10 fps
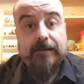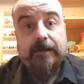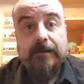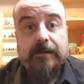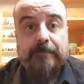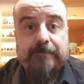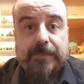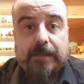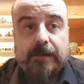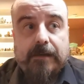Uh,
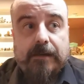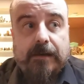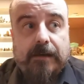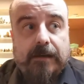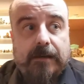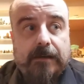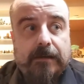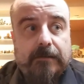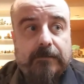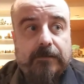uh,
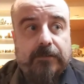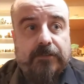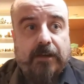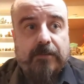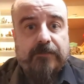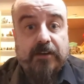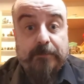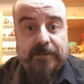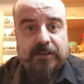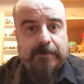so the
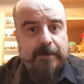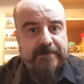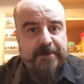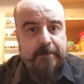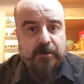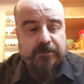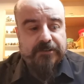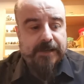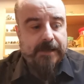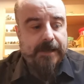first bit's going to be a bit of an
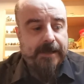unboxing.